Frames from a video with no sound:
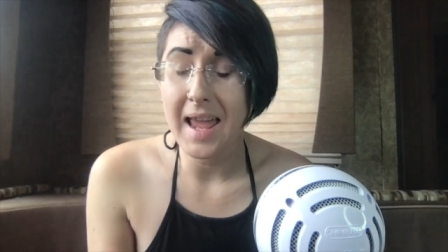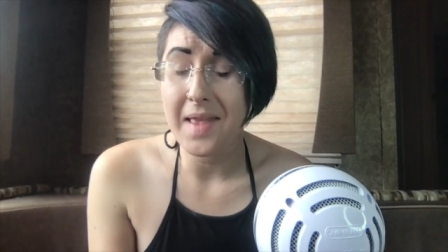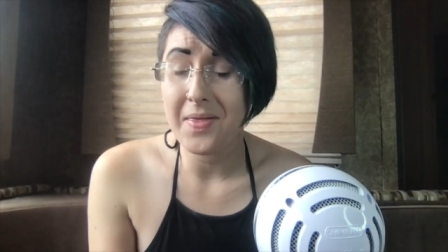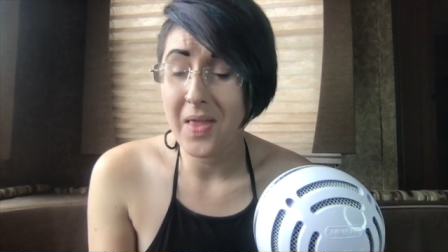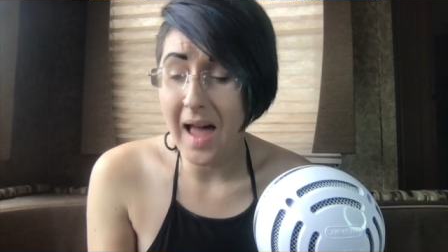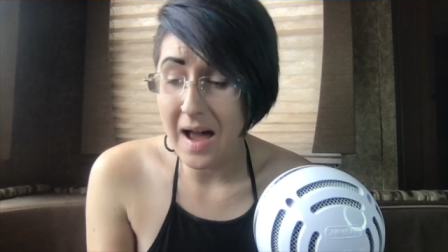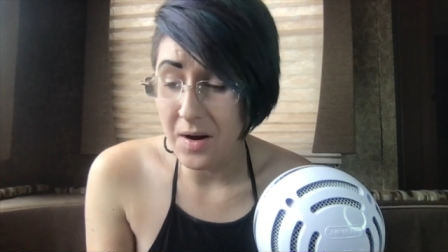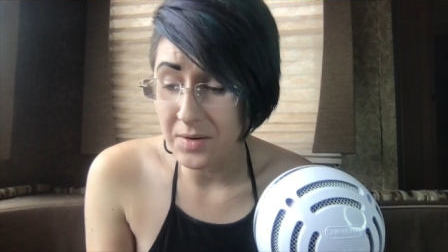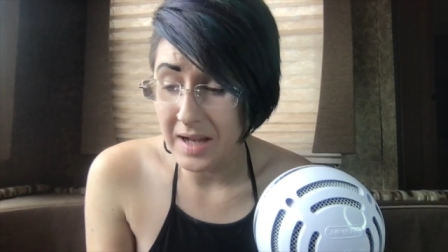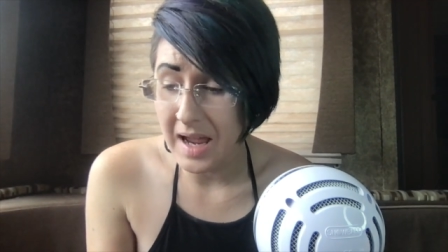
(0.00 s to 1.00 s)
and
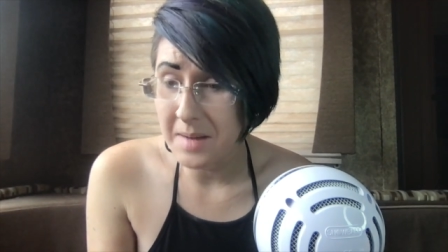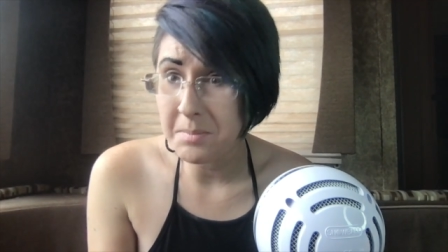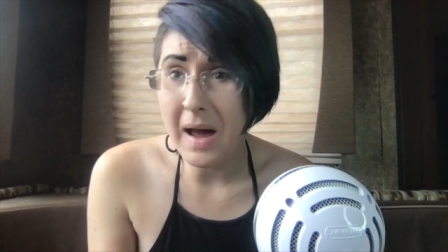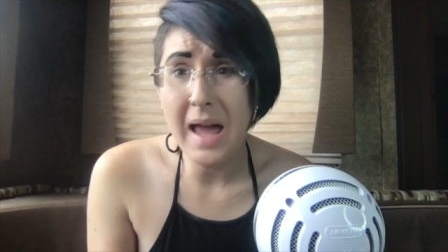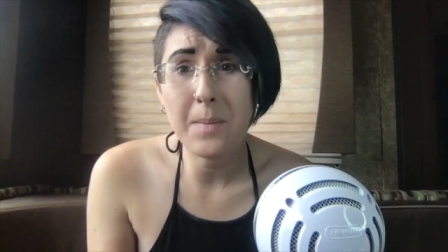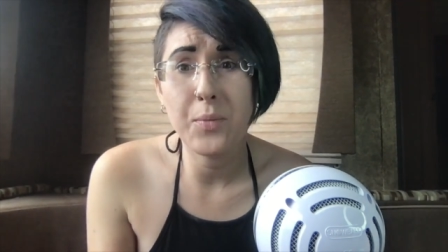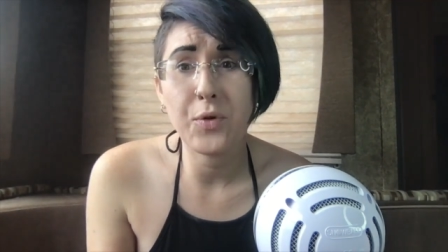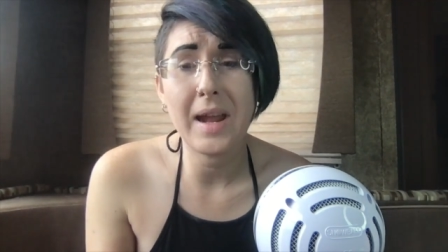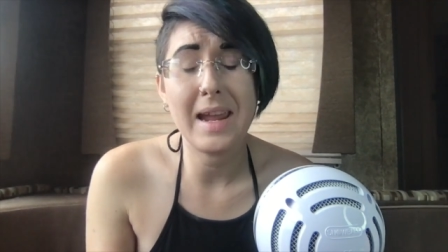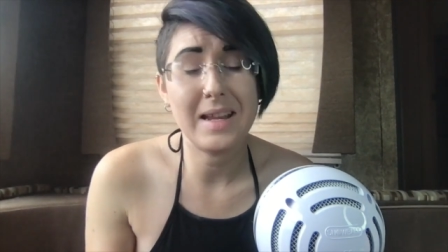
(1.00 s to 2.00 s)
loud, and my
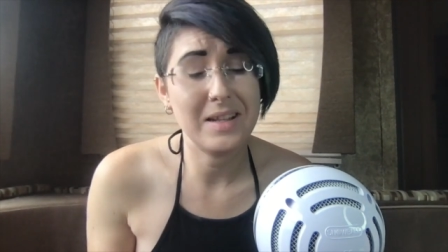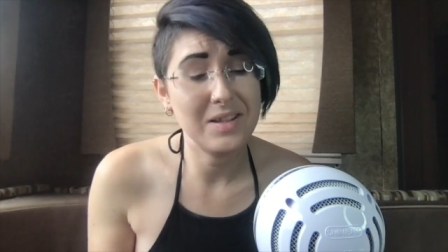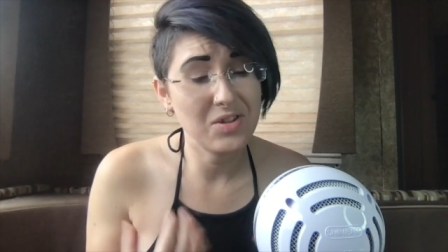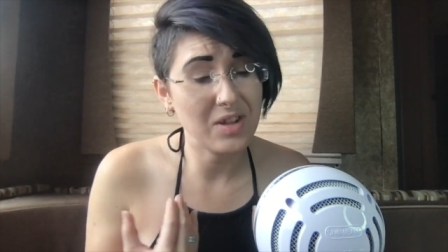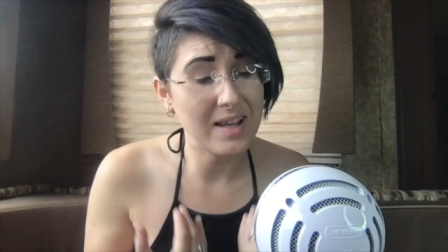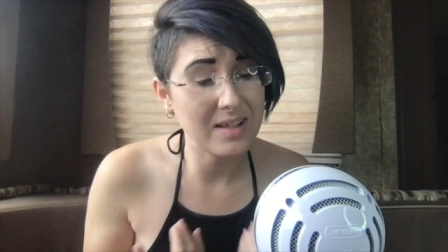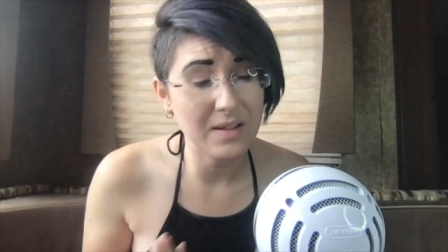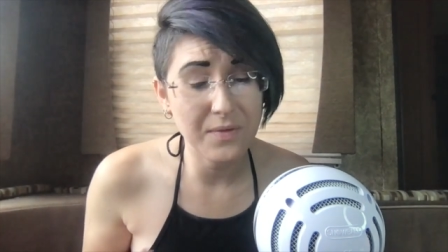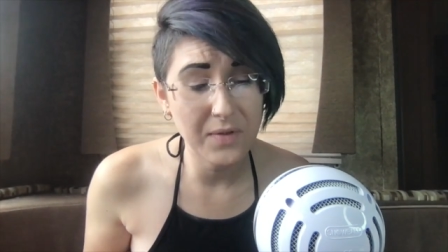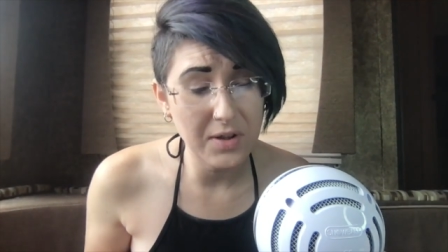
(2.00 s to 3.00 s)
brain
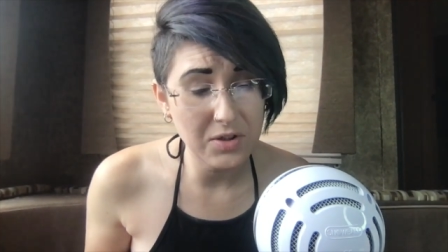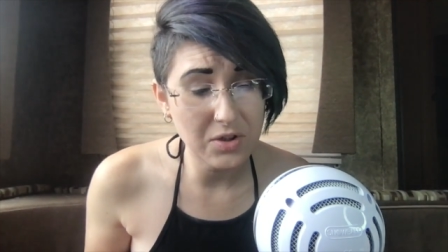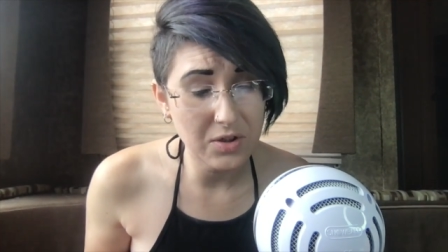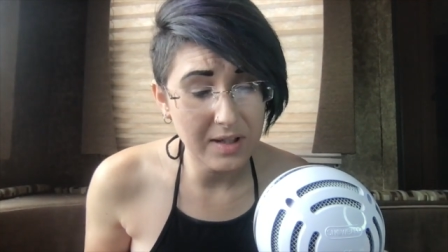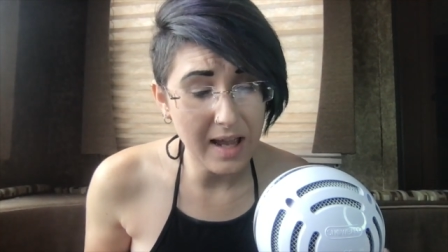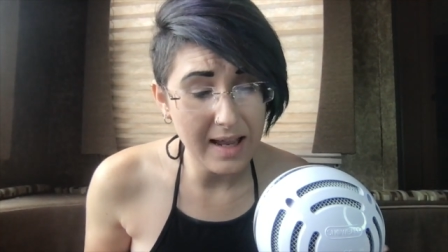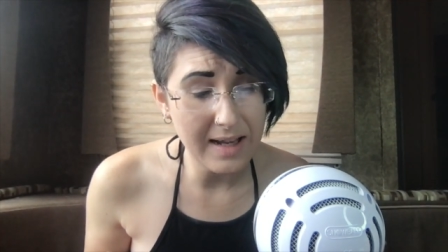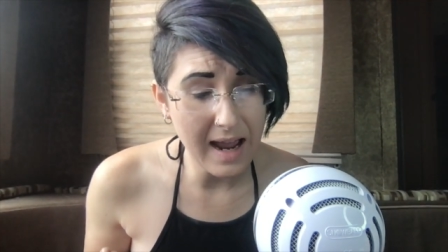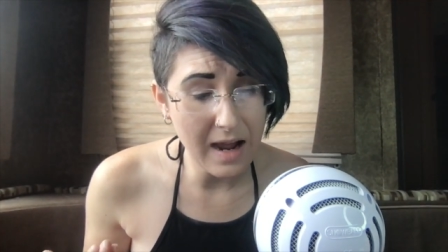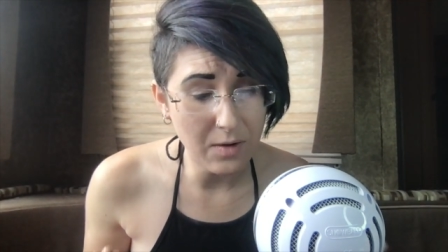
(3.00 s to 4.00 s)
doesn't filter it
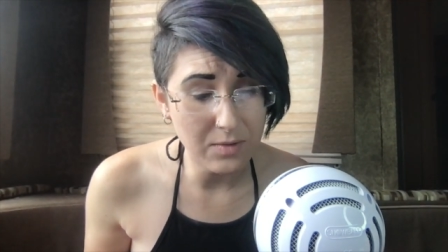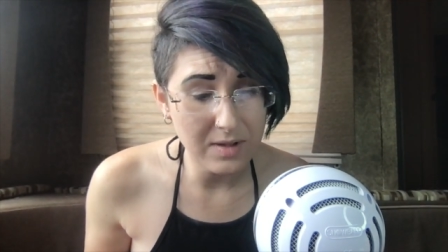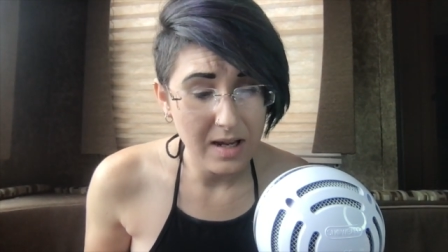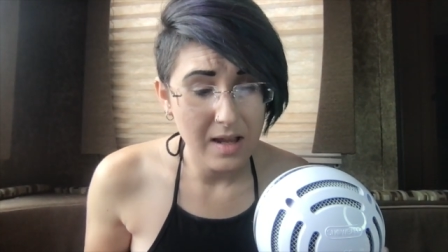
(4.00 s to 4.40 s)
out.